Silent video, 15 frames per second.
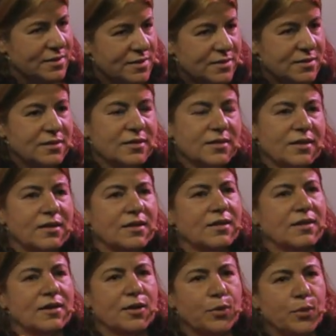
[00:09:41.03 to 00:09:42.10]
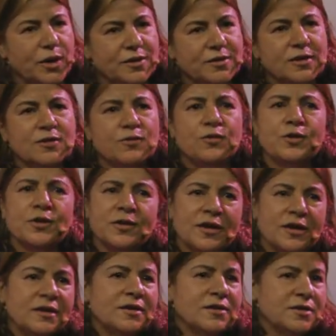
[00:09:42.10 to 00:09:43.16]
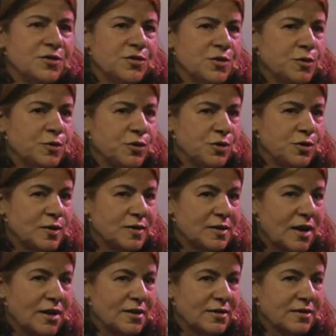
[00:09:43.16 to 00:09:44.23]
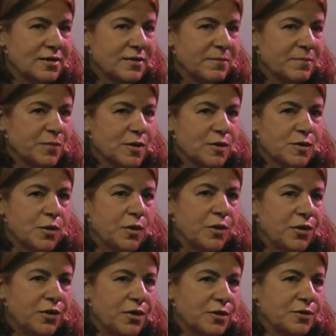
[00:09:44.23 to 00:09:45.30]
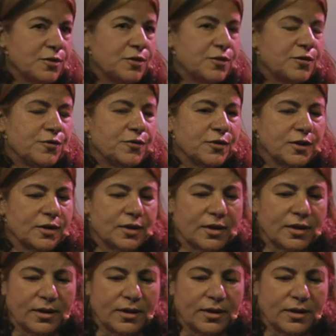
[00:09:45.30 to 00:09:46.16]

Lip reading: still waiting for the another genocide? So on 3rd of